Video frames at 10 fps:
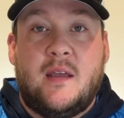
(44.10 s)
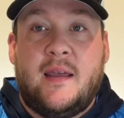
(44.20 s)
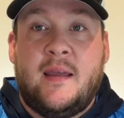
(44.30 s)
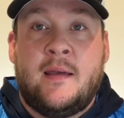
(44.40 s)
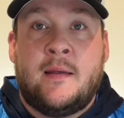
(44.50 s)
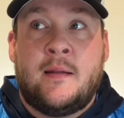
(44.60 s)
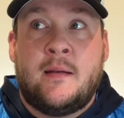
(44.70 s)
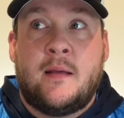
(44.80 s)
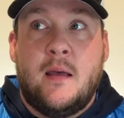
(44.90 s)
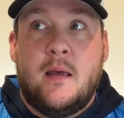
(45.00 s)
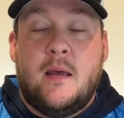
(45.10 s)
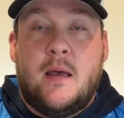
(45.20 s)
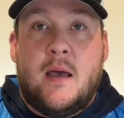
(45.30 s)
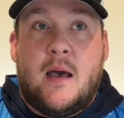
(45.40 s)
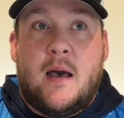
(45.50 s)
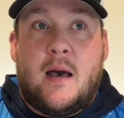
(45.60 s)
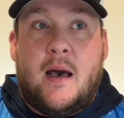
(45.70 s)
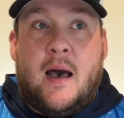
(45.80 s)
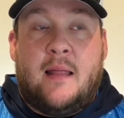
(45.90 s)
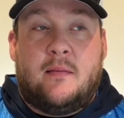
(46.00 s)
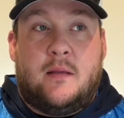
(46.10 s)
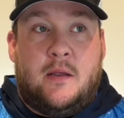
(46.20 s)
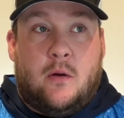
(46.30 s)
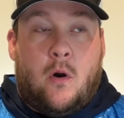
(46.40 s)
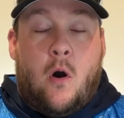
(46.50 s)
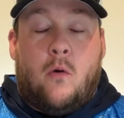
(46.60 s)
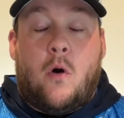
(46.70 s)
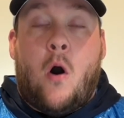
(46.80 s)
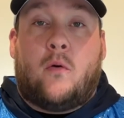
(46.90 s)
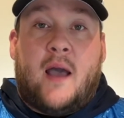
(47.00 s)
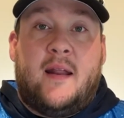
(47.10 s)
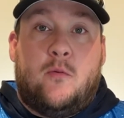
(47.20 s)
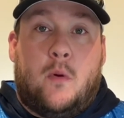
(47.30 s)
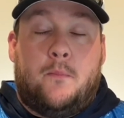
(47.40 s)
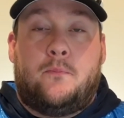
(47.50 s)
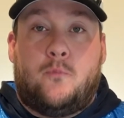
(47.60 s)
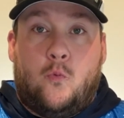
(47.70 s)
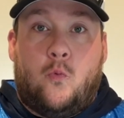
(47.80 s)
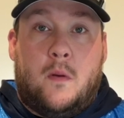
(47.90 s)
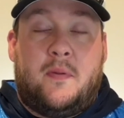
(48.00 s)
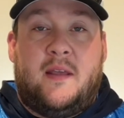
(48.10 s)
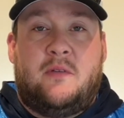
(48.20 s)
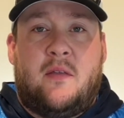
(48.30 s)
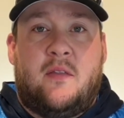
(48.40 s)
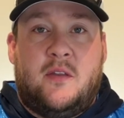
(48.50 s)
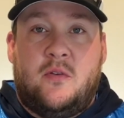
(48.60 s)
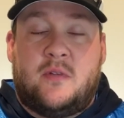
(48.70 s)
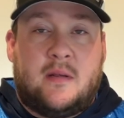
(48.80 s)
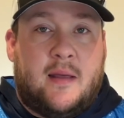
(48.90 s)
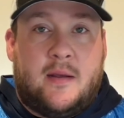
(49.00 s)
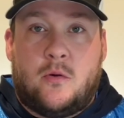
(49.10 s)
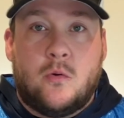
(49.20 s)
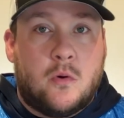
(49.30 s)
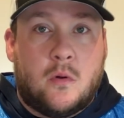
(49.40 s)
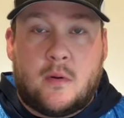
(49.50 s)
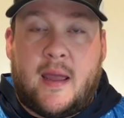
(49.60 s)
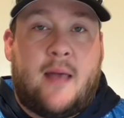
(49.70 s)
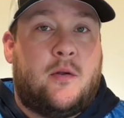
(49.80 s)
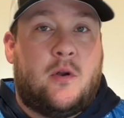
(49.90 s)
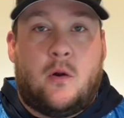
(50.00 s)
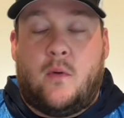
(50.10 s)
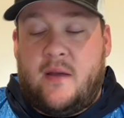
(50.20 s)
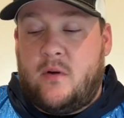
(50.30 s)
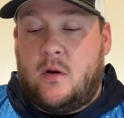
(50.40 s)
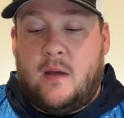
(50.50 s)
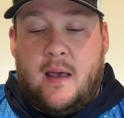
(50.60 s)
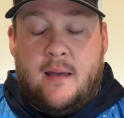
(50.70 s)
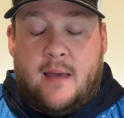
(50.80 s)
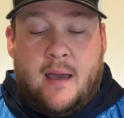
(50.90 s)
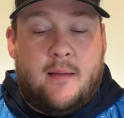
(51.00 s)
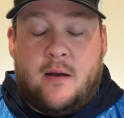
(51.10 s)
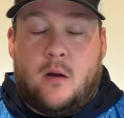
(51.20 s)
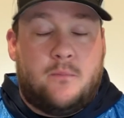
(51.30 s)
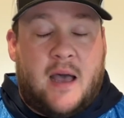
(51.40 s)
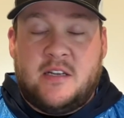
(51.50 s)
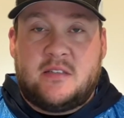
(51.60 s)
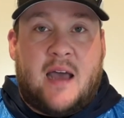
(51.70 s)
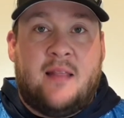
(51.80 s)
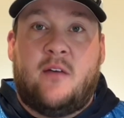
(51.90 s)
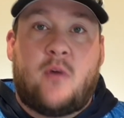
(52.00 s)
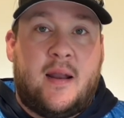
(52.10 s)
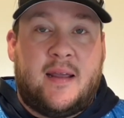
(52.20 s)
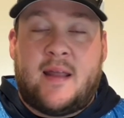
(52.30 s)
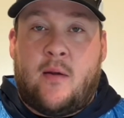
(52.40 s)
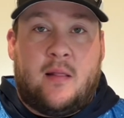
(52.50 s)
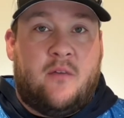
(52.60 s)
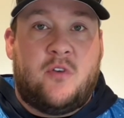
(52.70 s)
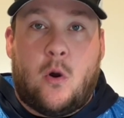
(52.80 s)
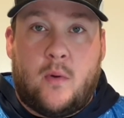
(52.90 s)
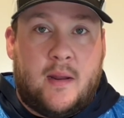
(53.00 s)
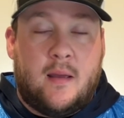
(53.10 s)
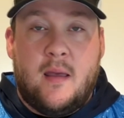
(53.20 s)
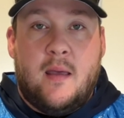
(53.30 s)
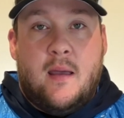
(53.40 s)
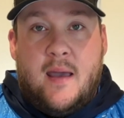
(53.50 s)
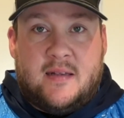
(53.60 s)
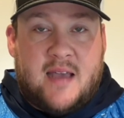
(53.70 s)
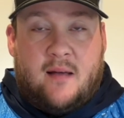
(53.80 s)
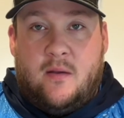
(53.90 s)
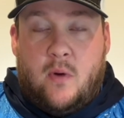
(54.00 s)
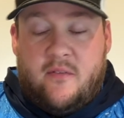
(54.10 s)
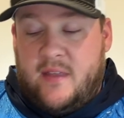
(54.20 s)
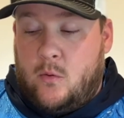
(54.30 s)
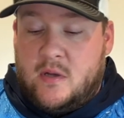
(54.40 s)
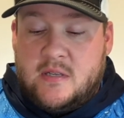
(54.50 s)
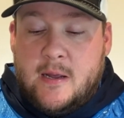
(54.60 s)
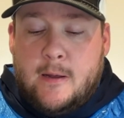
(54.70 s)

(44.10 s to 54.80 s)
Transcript: and all kind of in one piece, rather than using like Google Calendar or whatever. I don't know. I love writing it down. I love knowing exactly where everything was.